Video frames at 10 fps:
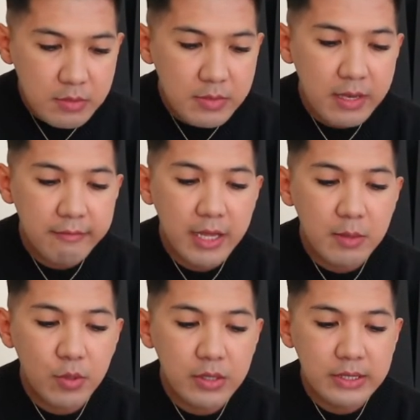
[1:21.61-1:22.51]
So may
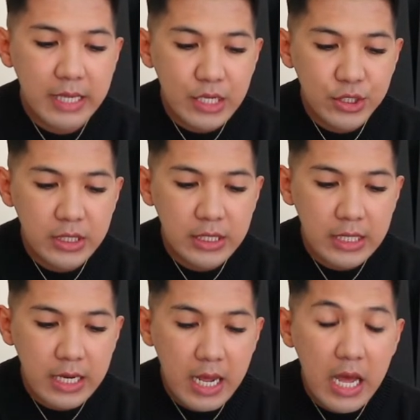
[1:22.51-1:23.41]
available size siya
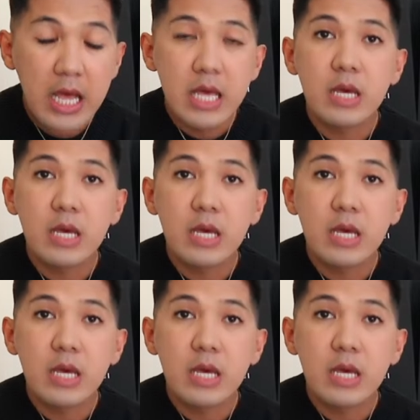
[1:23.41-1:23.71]
na